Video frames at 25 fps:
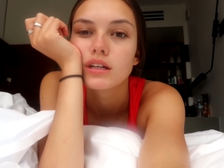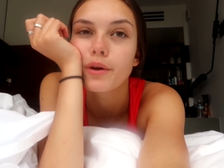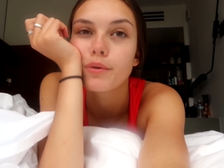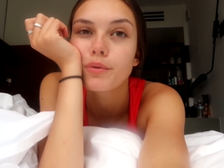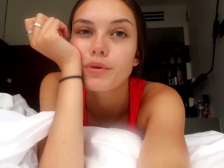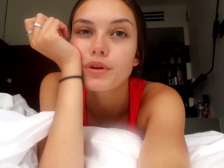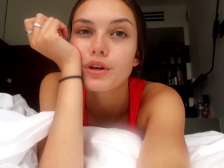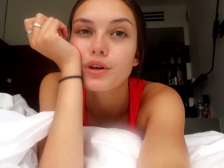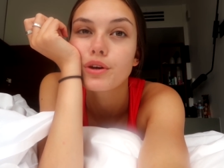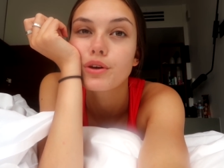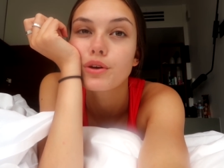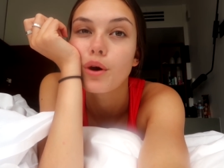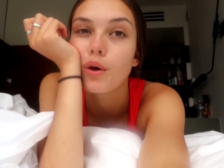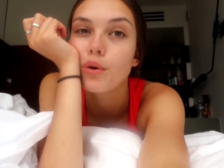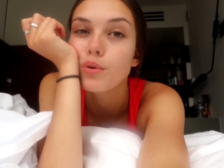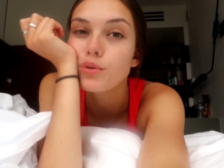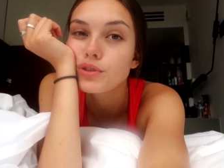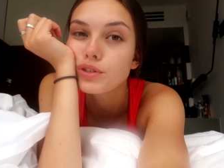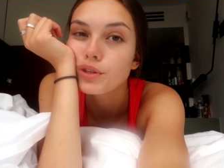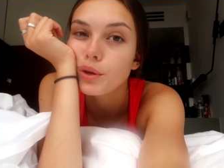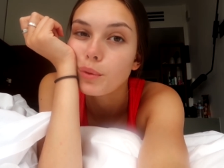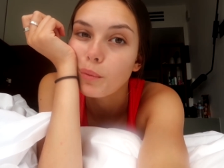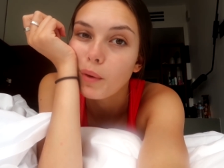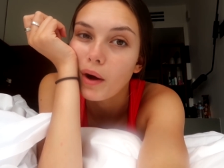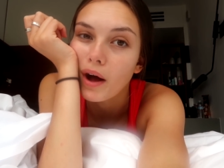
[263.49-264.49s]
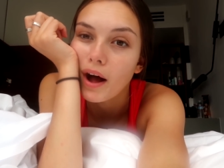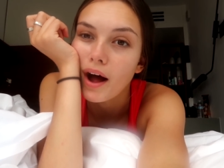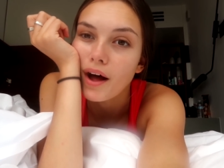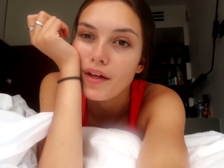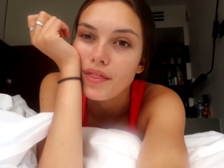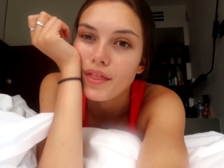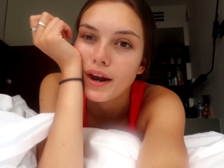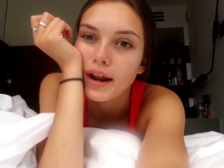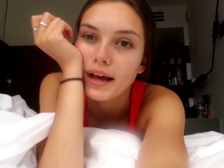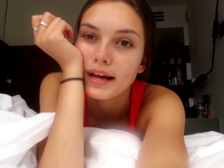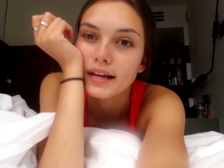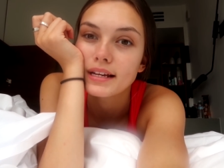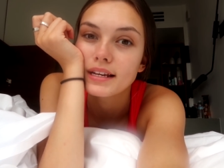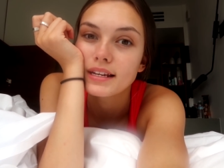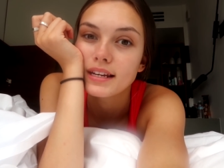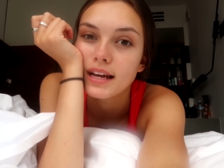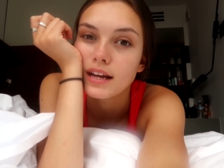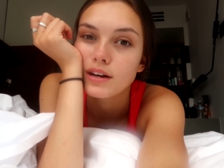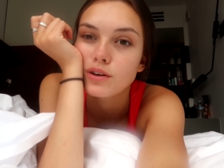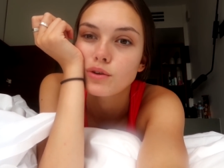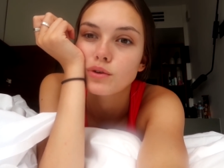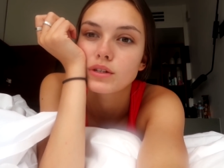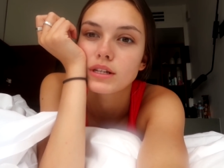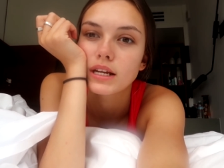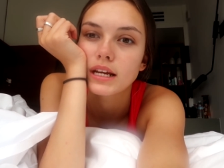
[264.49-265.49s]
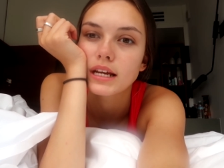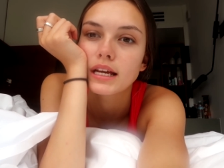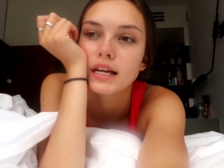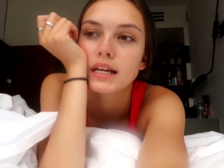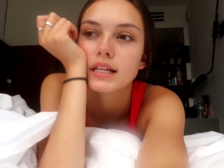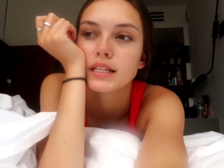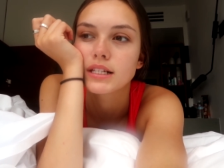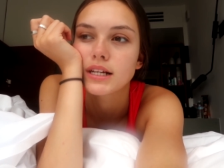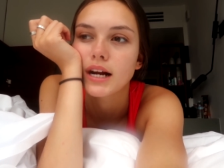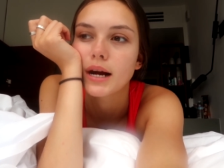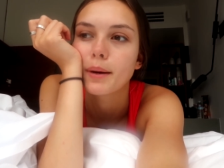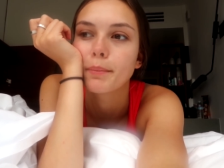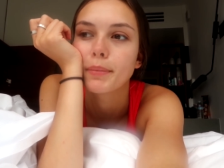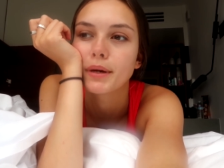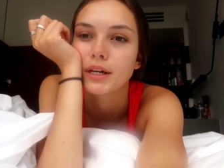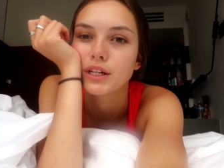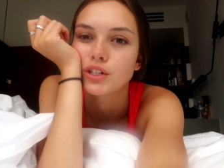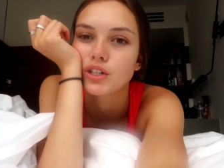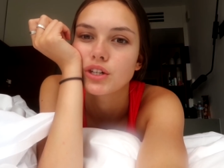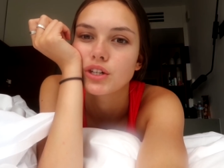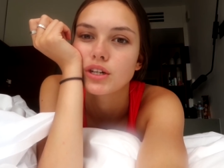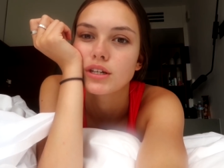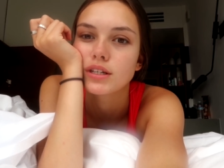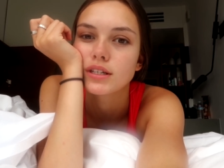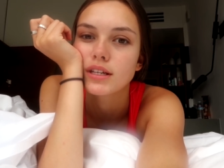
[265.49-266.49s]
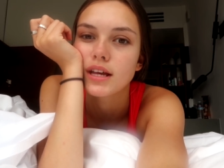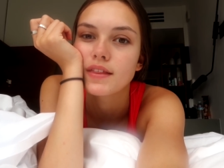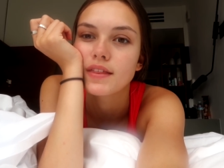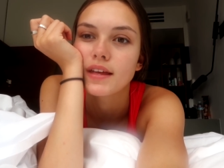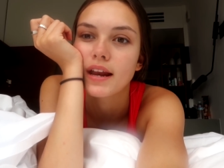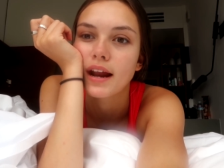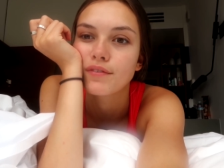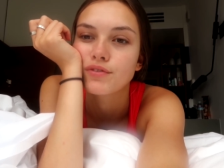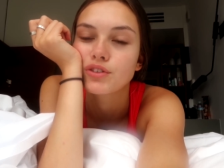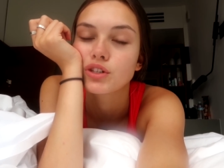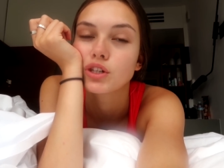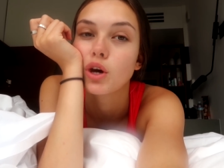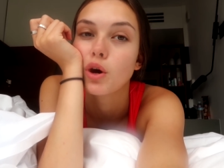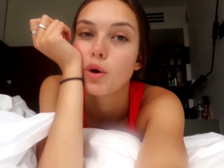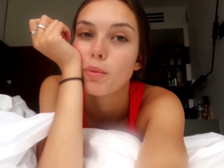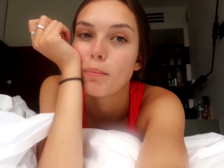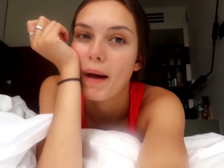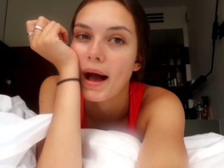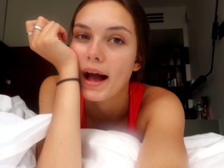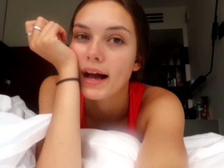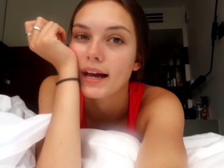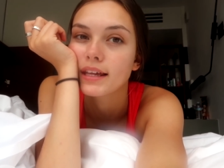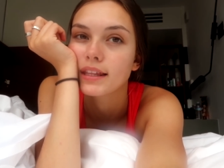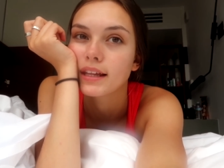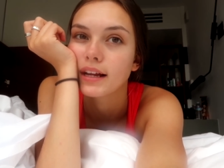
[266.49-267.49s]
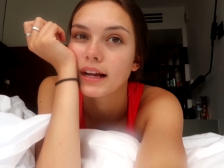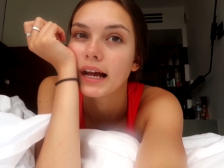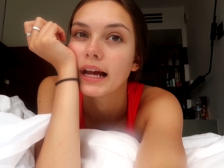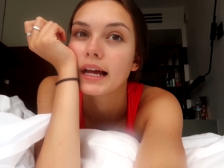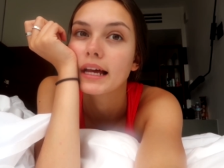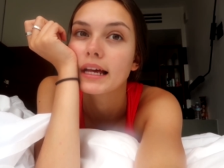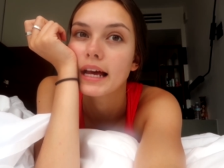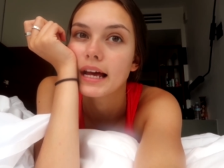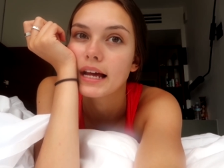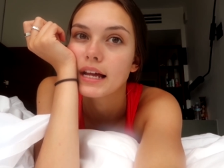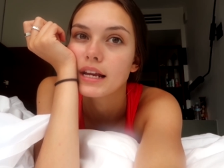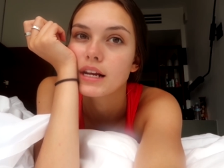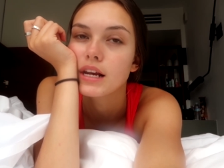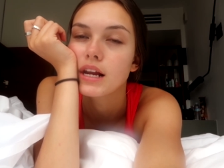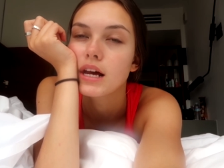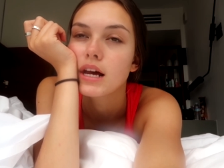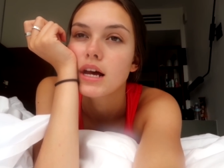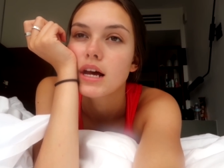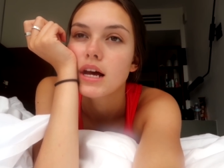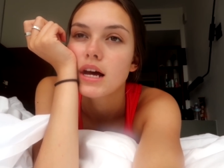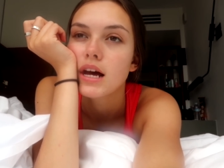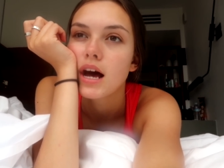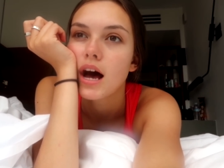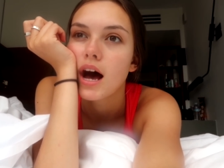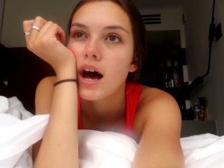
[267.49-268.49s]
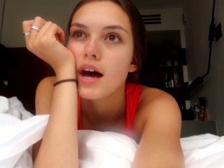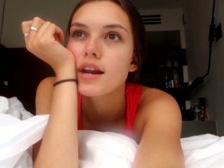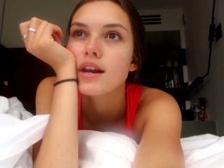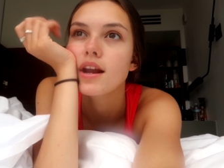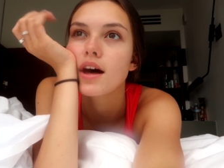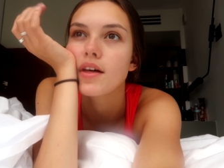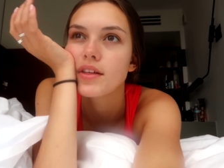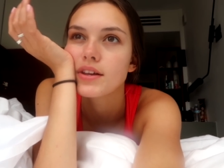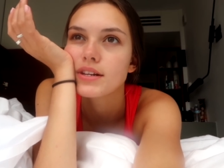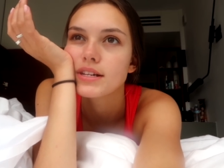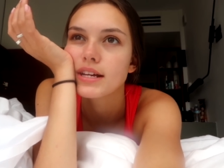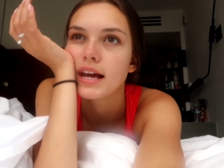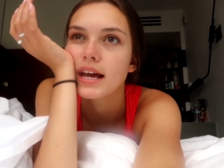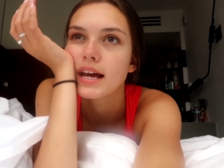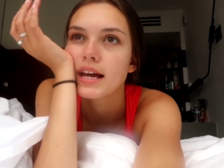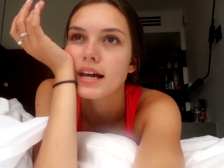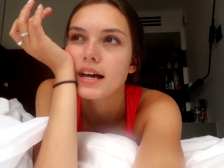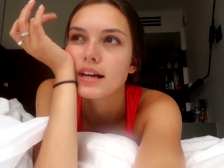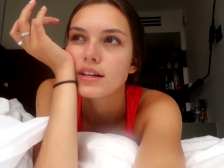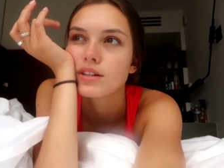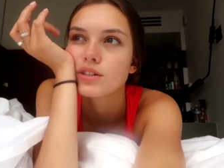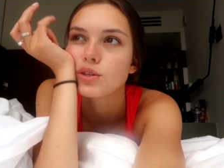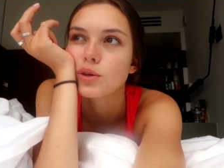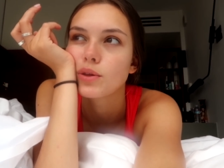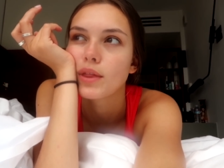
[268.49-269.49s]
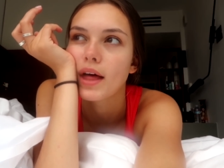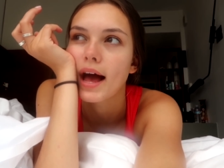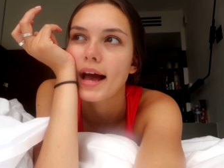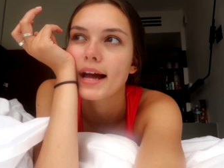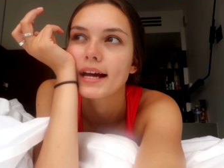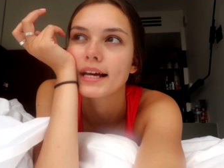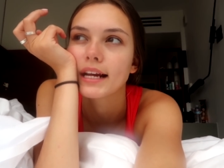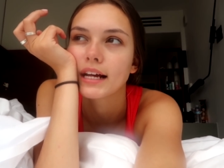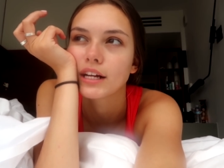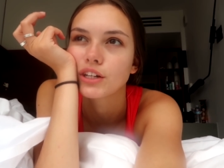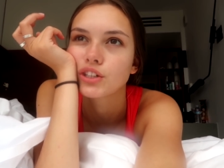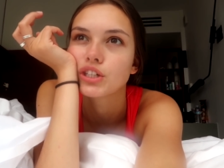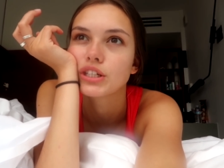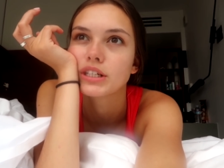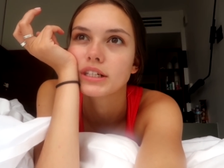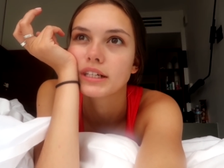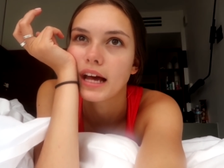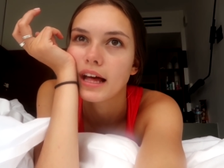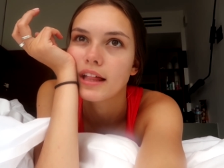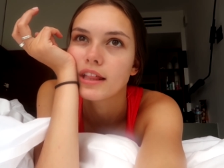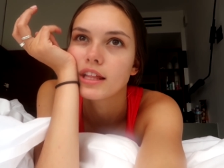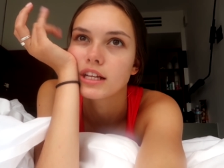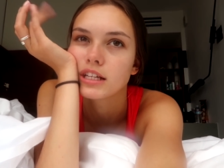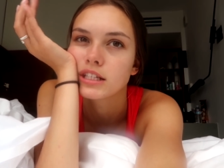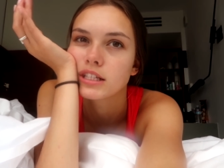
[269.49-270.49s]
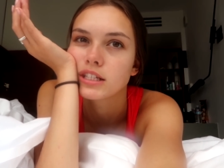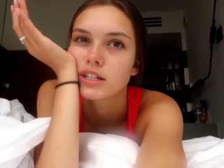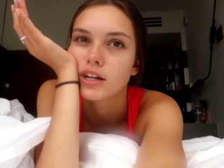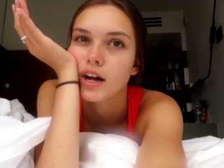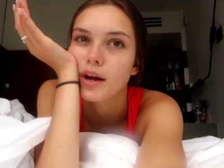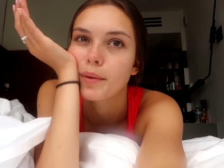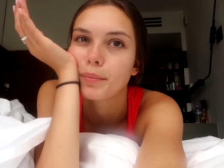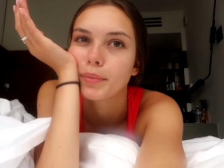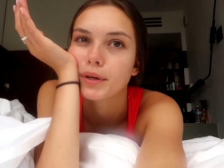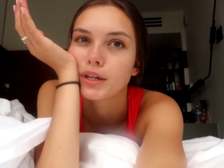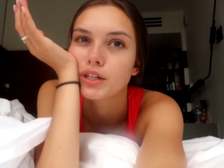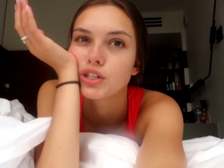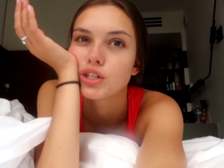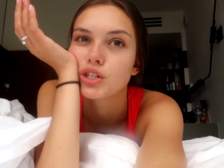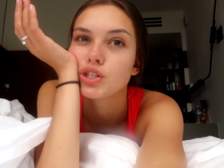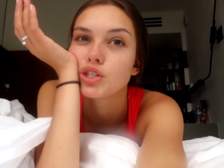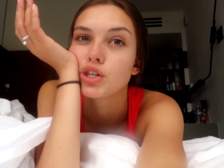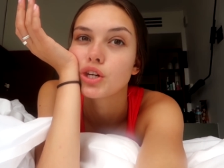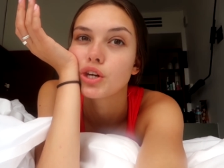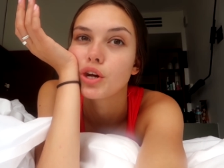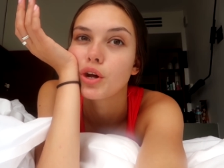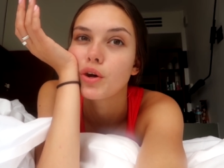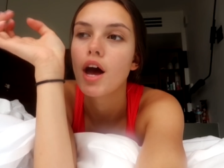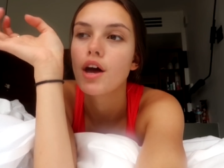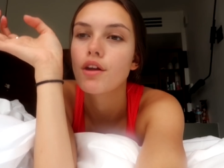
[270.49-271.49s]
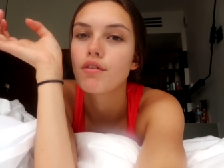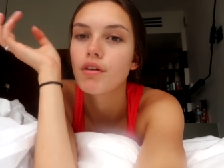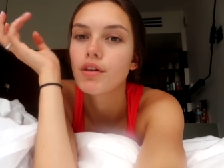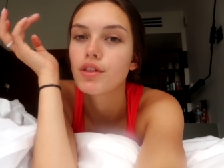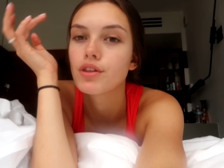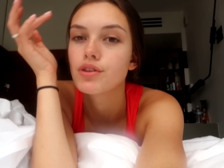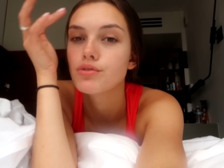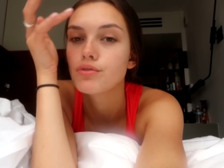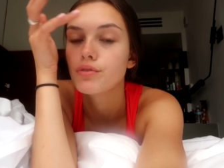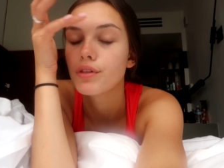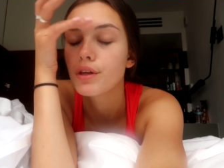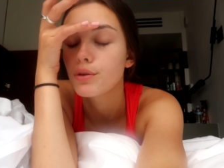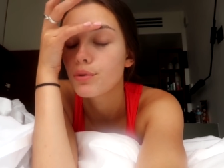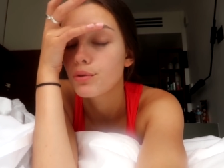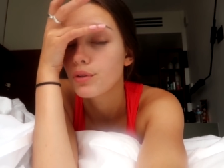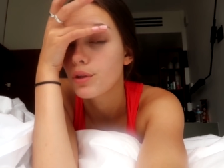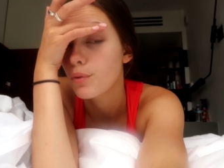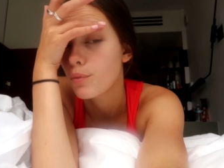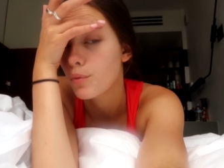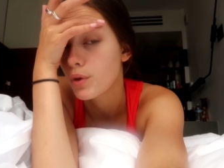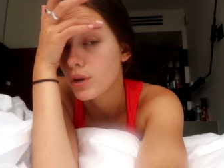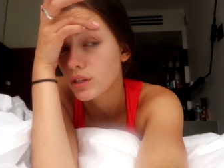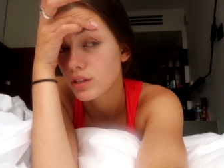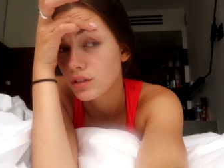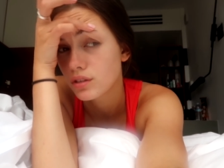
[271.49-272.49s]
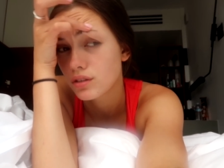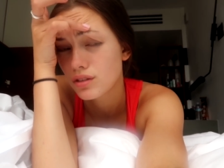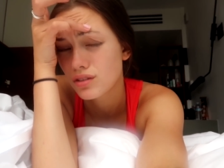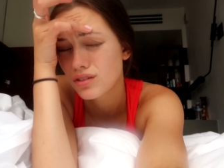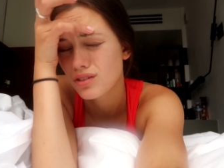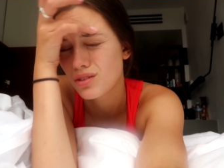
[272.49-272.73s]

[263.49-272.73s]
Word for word: I don't want to go somewhere that I intend on taking Instagram pictures and then have to go back there again another day so that I can actually get the Instagram pictures, you know? I'd rather do that all at once.